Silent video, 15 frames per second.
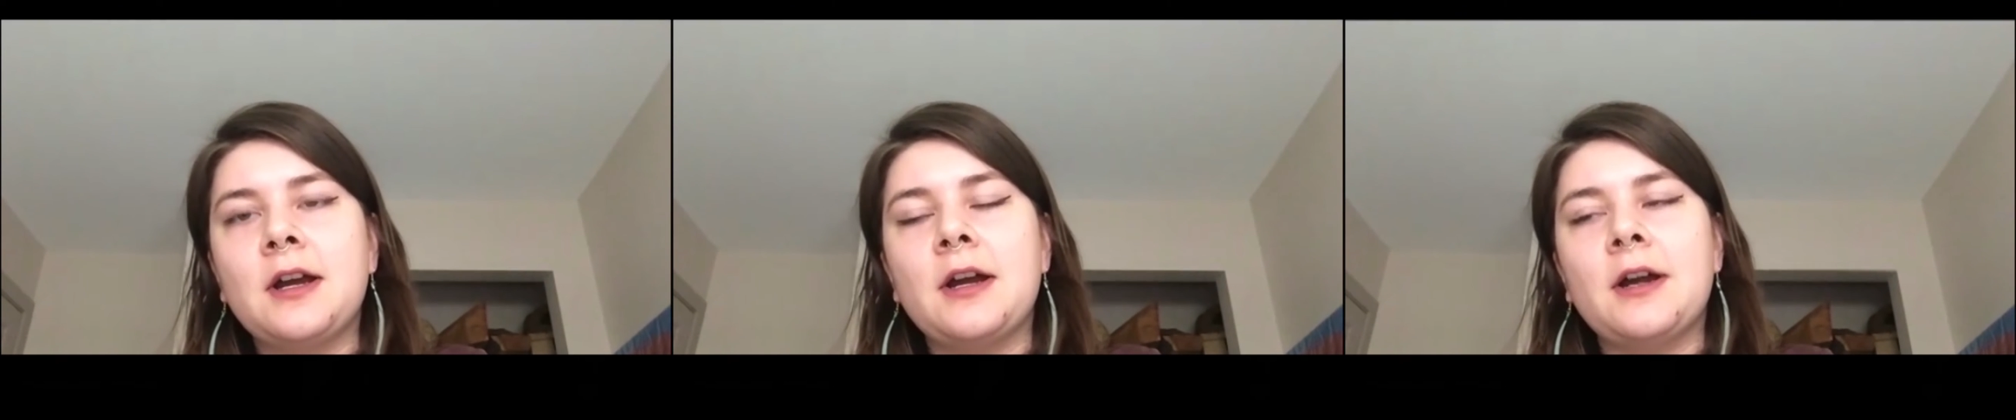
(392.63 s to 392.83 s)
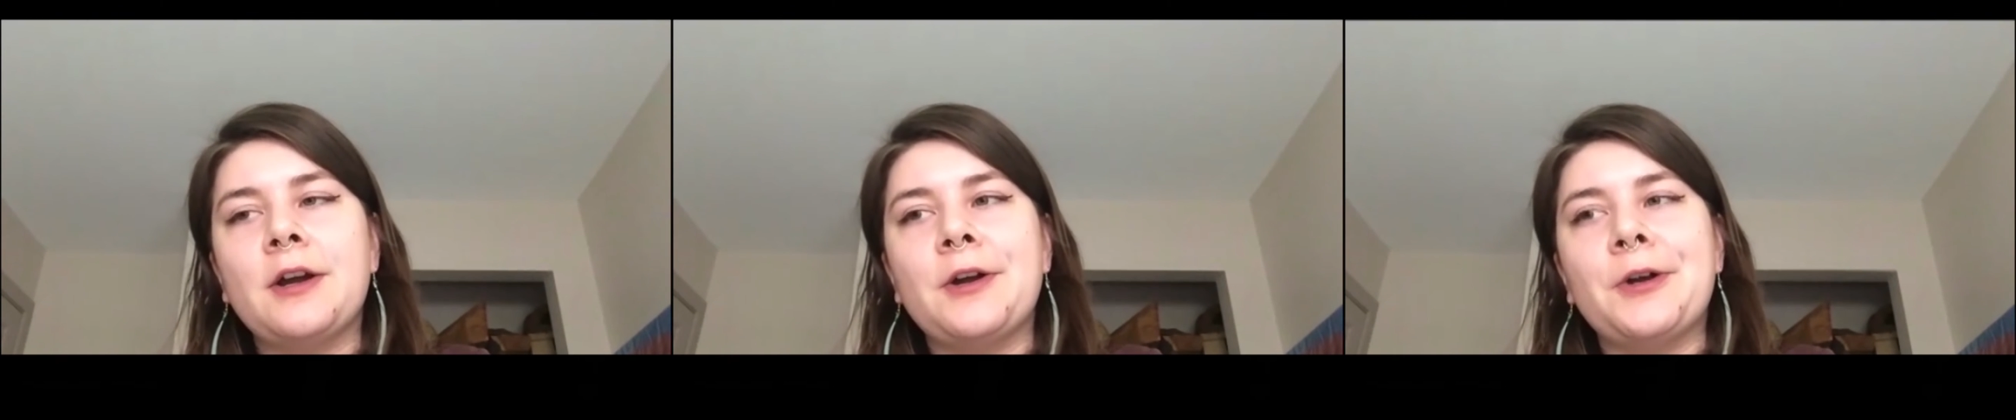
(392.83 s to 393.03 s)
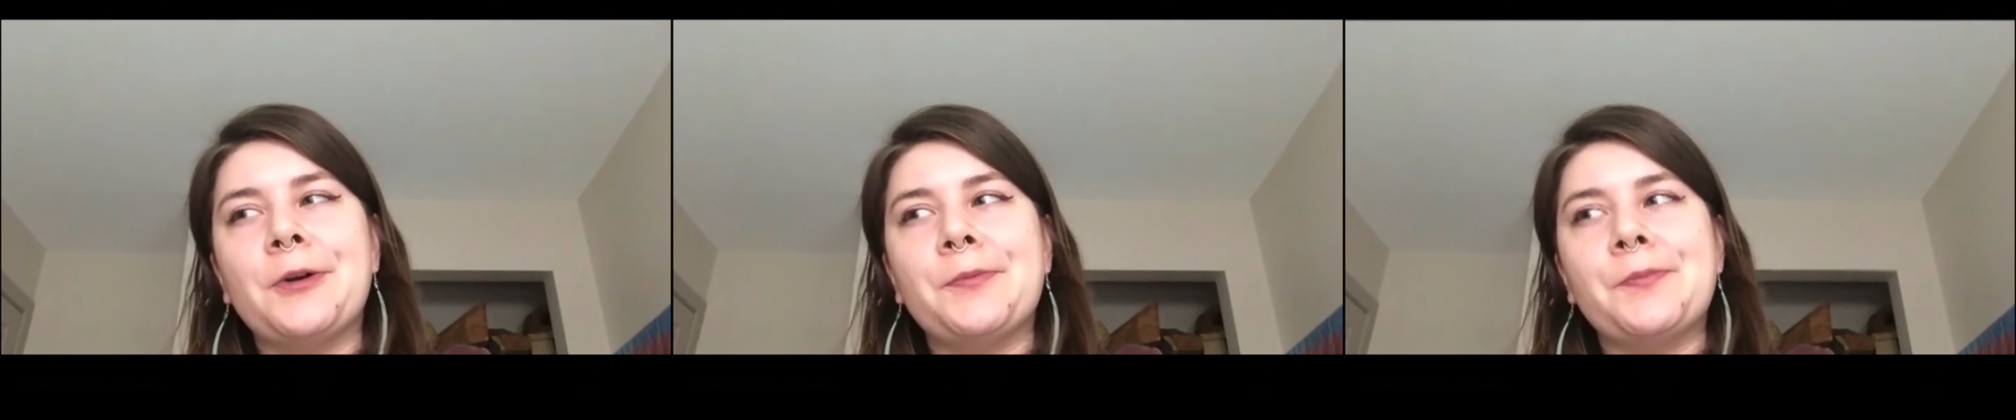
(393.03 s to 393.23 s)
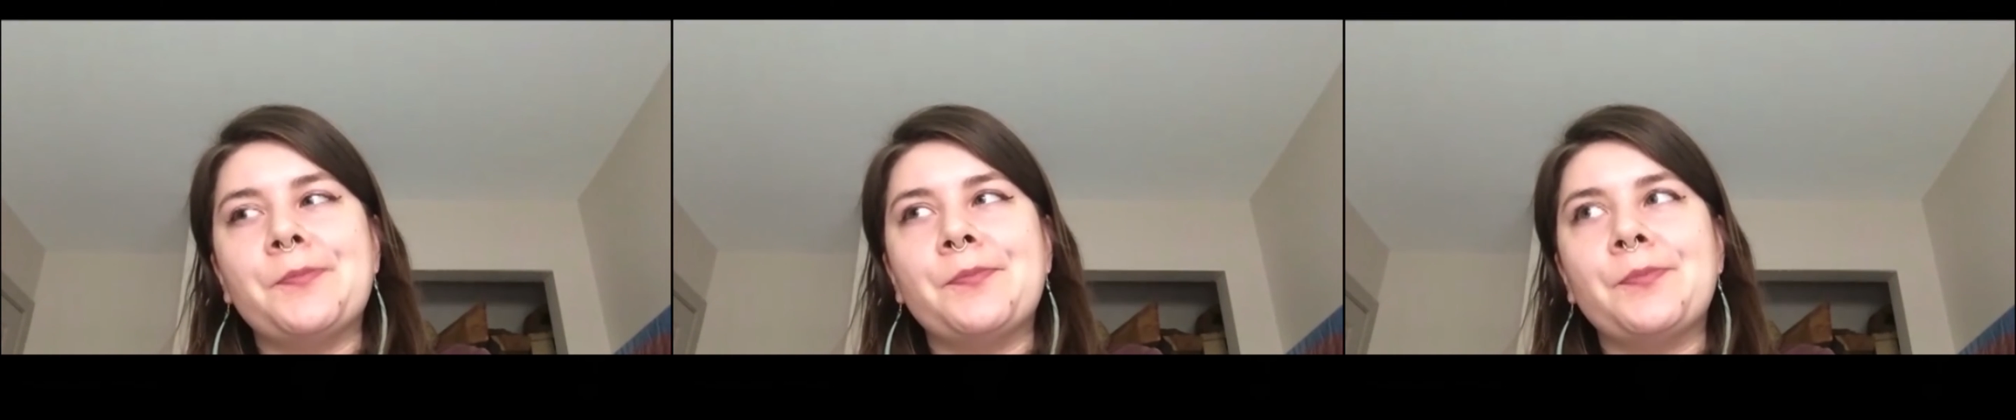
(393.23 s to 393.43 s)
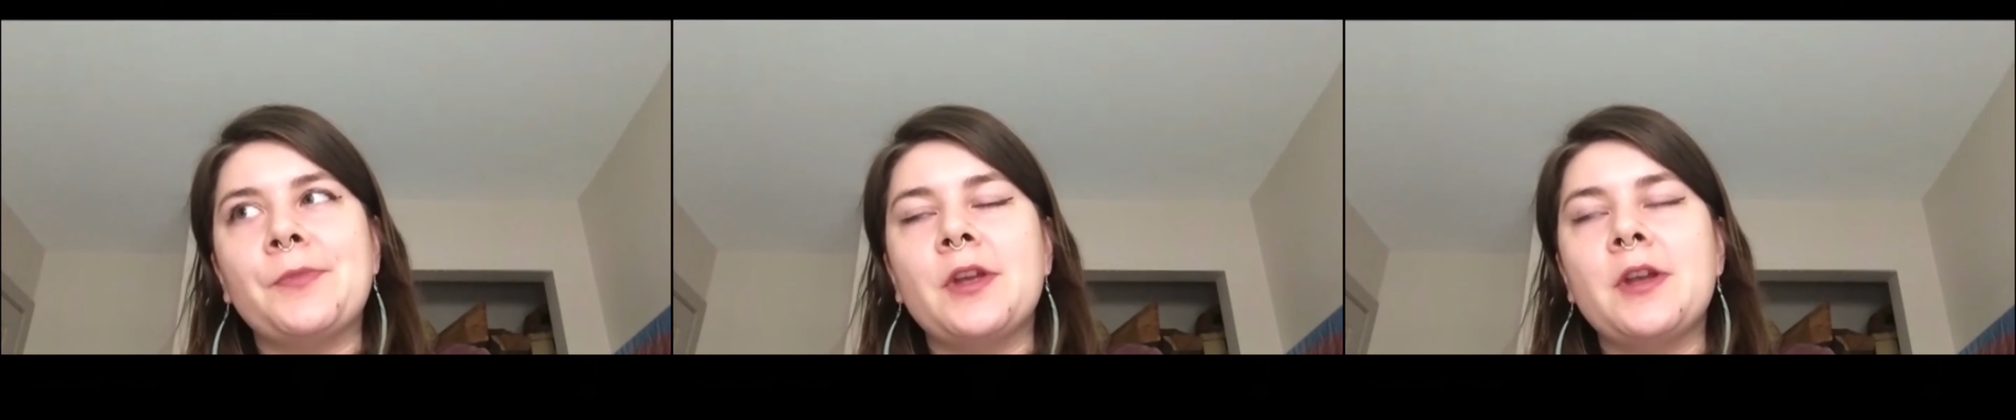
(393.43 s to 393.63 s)

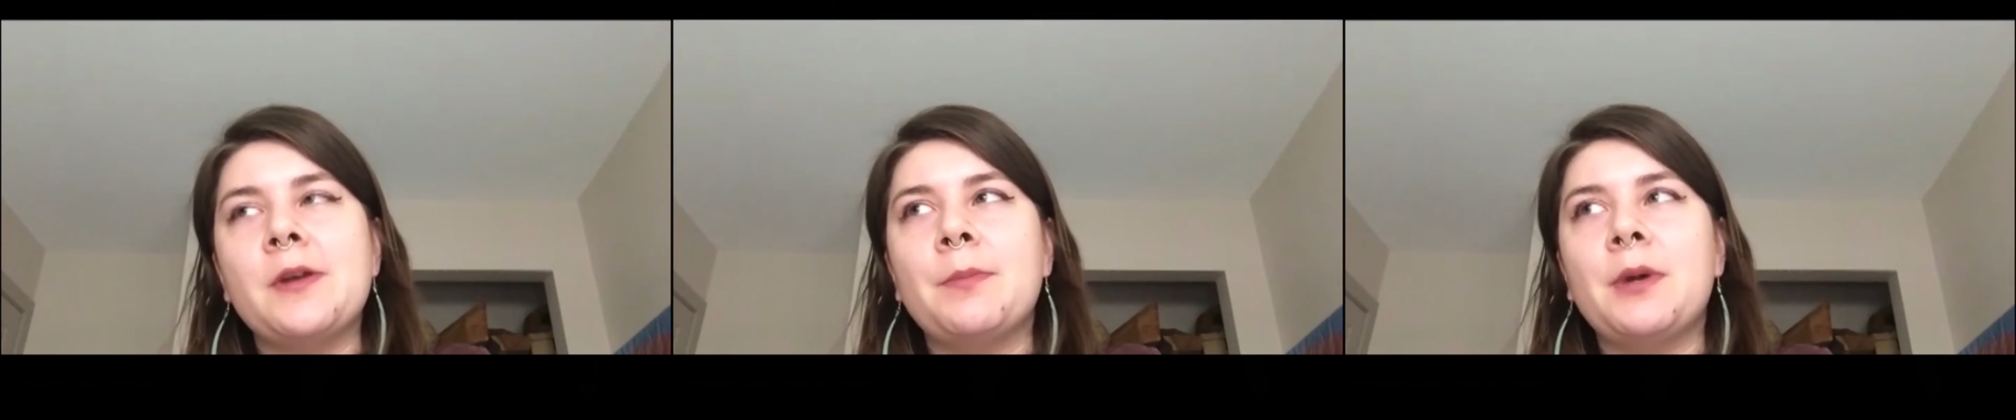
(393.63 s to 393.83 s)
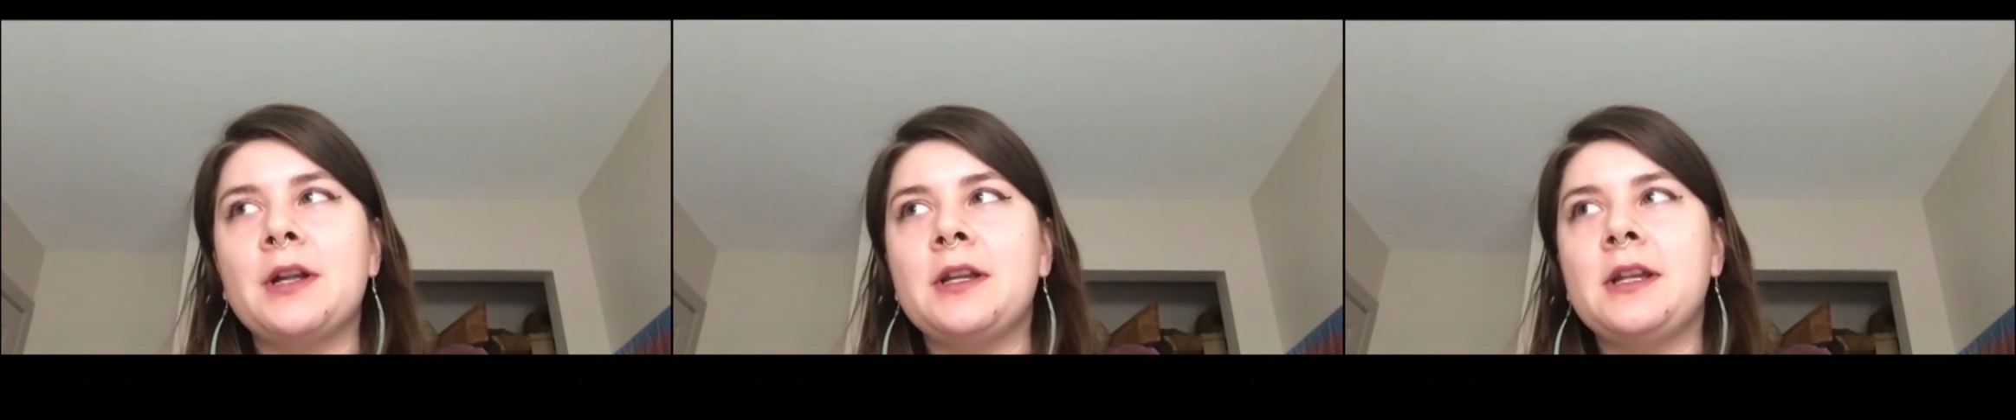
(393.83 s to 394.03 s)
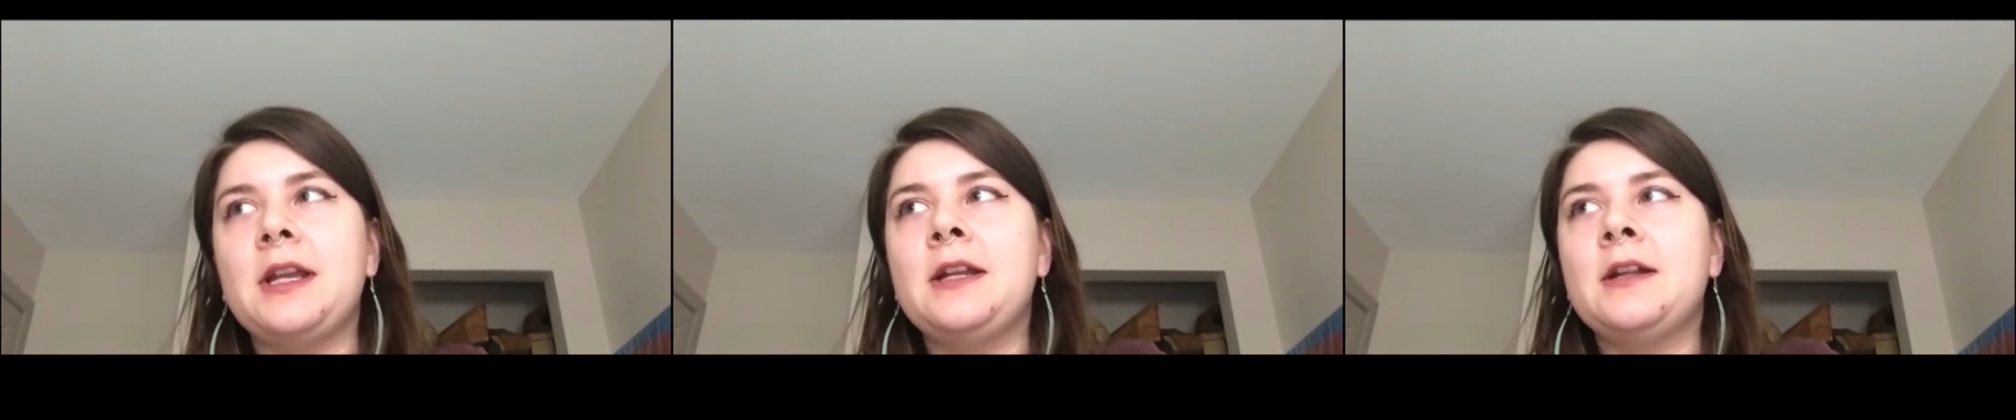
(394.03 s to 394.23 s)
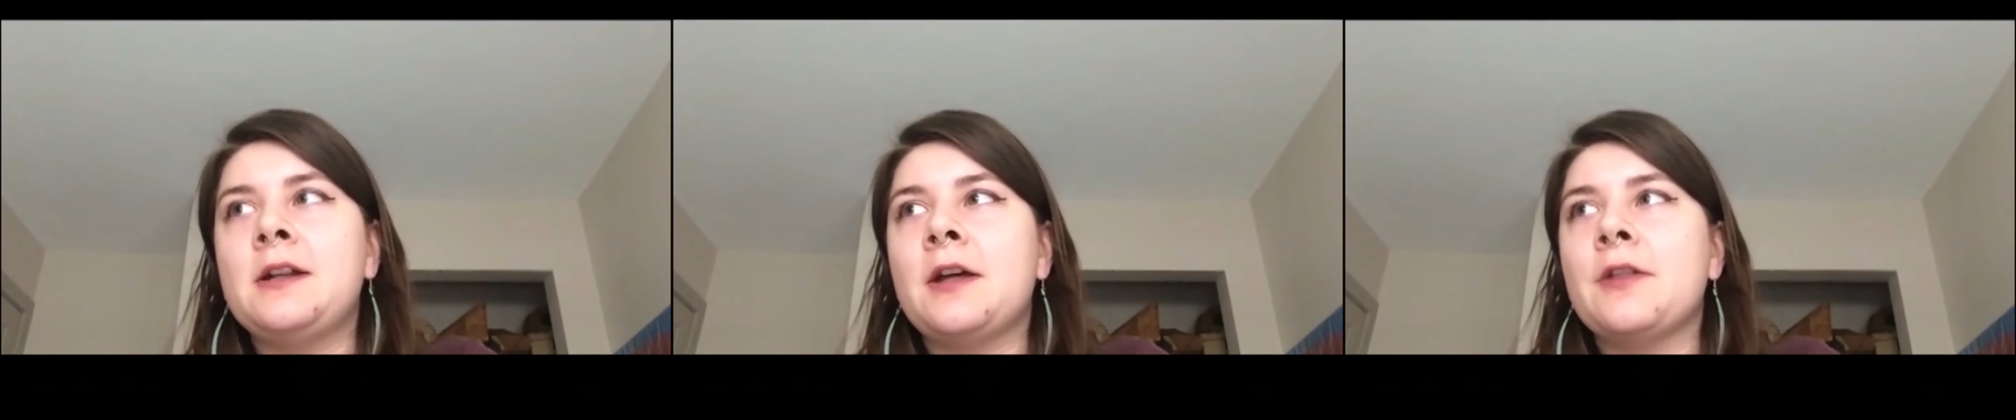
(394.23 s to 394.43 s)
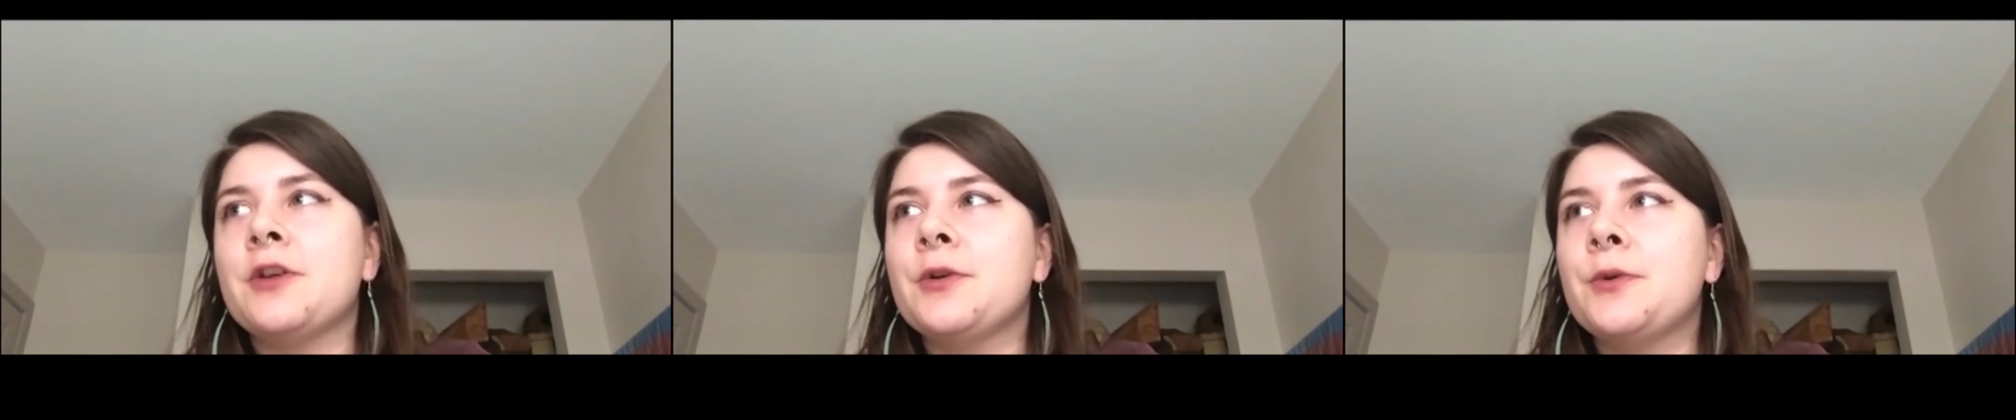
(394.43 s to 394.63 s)
Um, but in
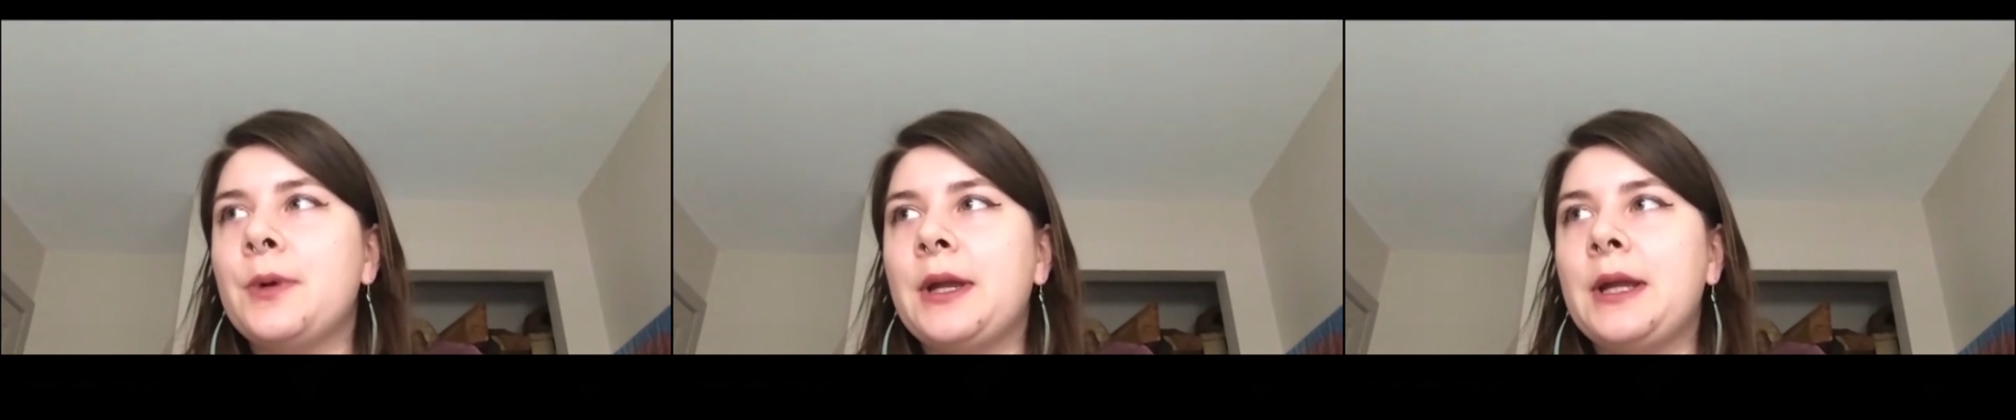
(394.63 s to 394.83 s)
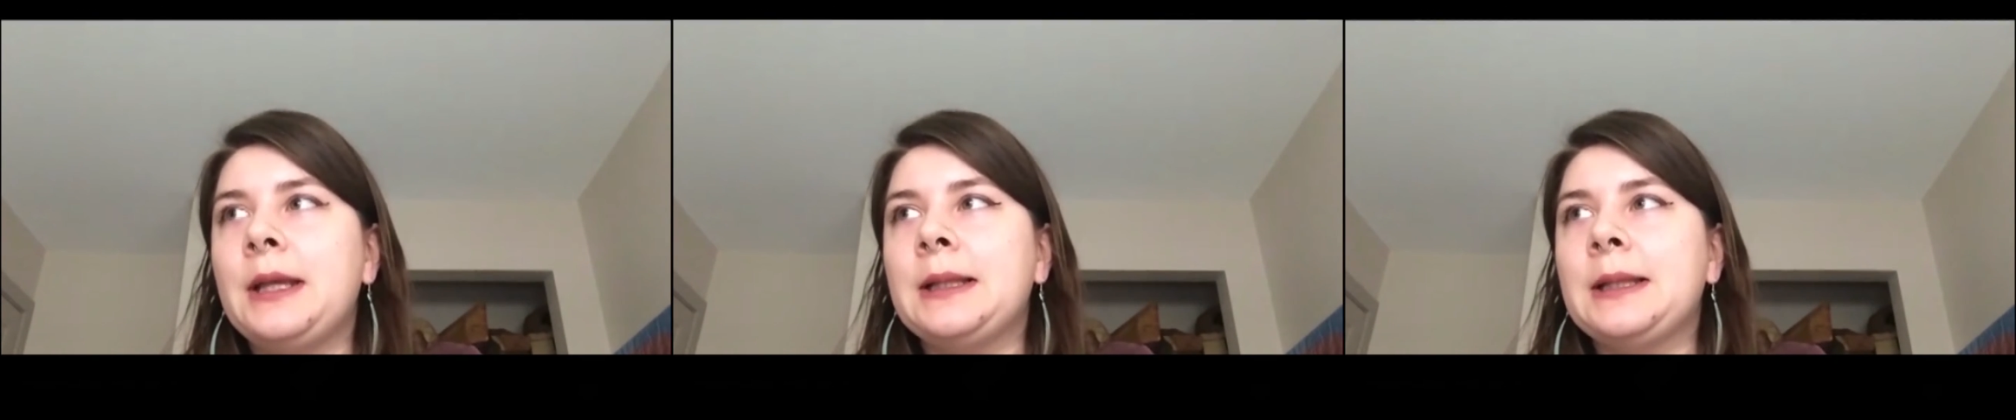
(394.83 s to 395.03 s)
another way,